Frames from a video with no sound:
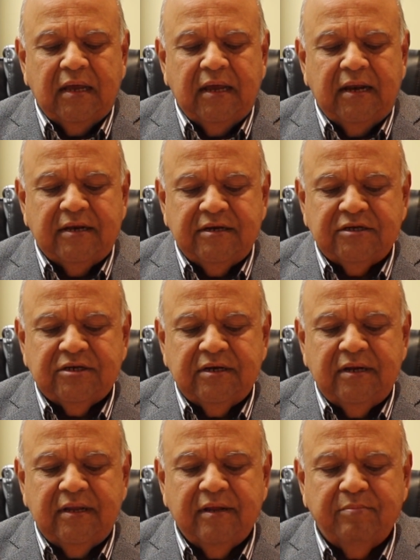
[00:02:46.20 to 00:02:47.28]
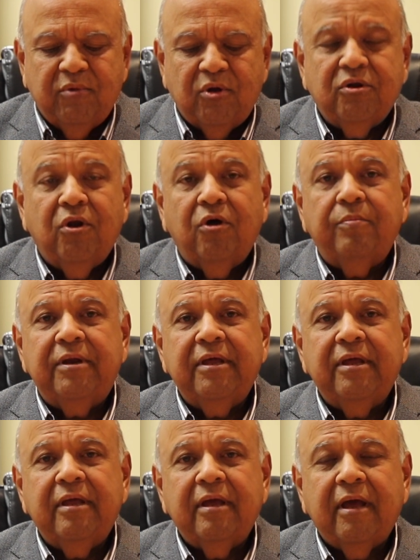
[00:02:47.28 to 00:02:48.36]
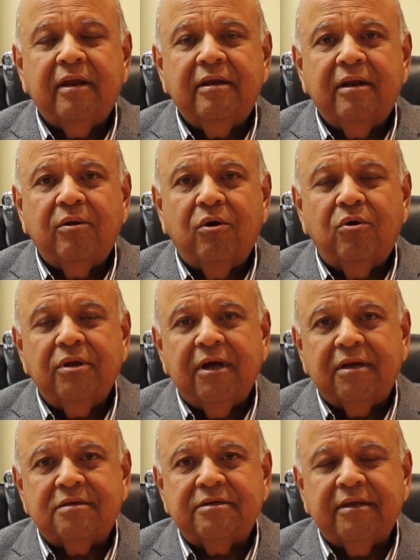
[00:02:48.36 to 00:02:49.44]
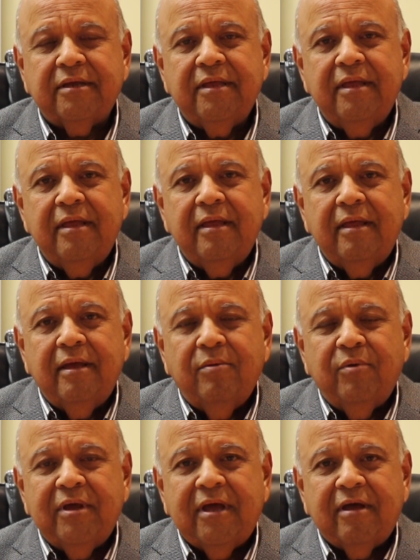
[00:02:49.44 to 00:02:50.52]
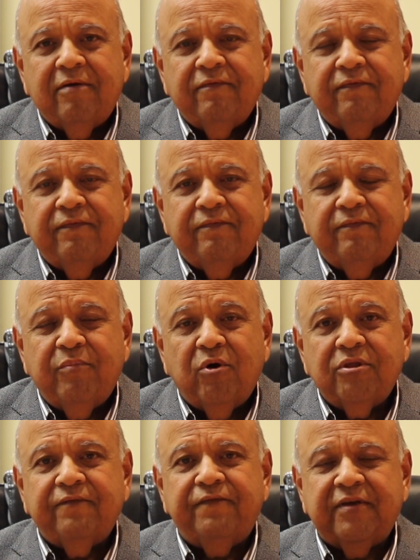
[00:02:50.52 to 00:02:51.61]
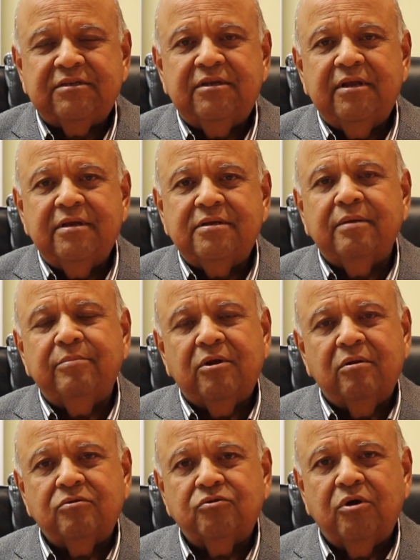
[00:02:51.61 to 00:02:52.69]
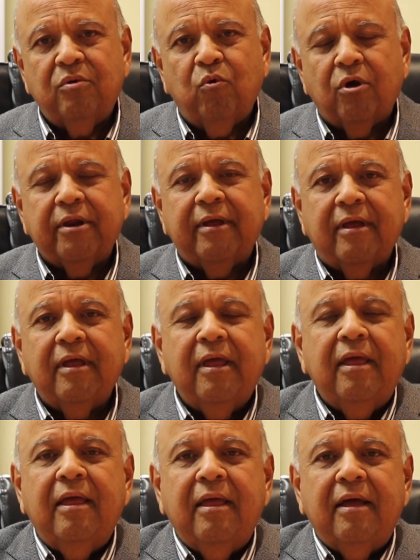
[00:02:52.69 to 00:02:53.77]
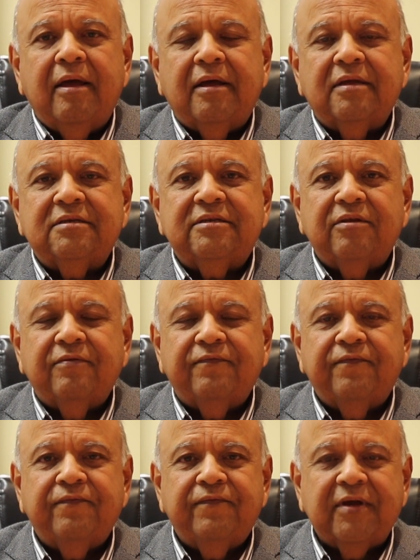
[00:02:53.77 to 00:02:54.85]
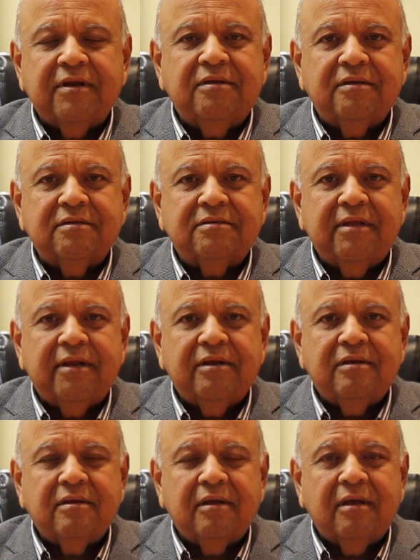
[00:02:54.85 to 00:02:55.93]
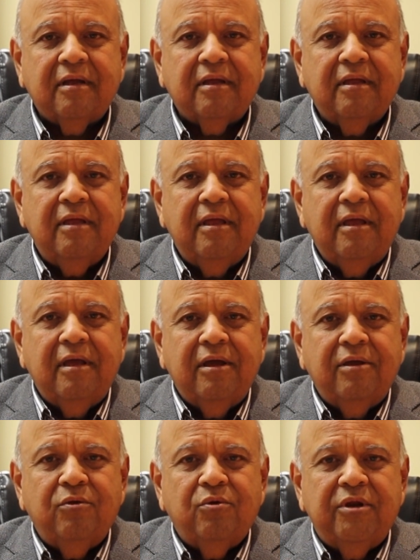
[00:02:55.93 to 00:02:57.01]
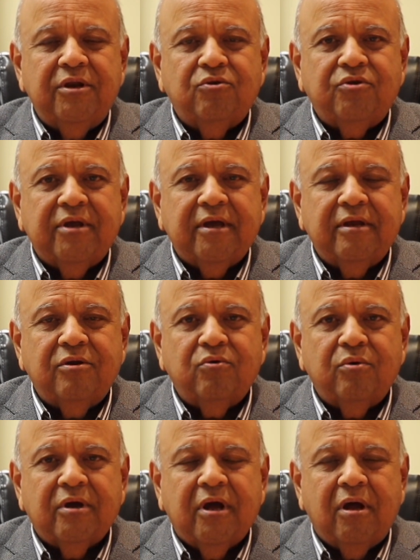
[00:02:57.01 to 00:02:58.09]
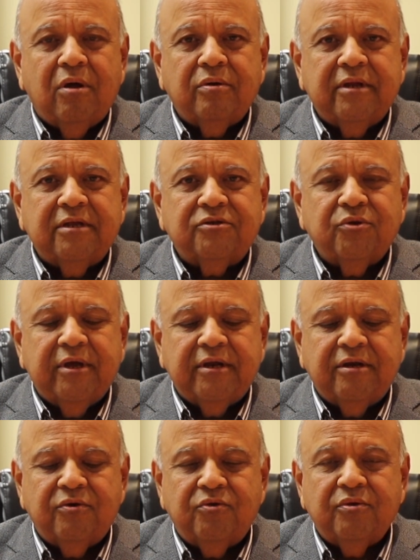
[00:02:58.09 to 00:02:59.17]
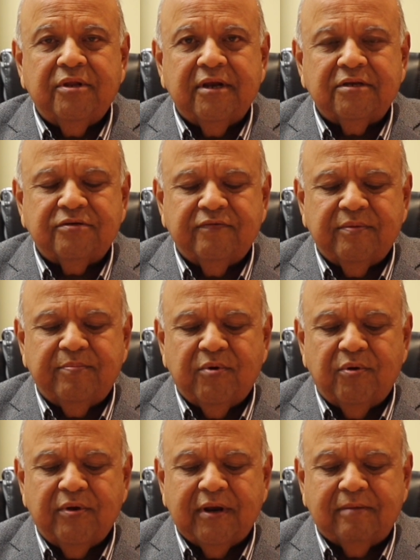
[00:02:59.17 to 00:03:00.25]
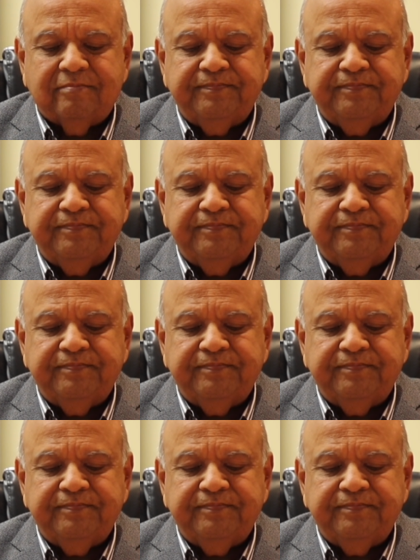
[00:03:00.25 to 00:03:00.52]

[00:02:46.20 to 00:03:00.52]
In addition, both globally and in our own country, we have both a fascinating but also a worrying set of factors that you need to take into account as you get into the rest of the program.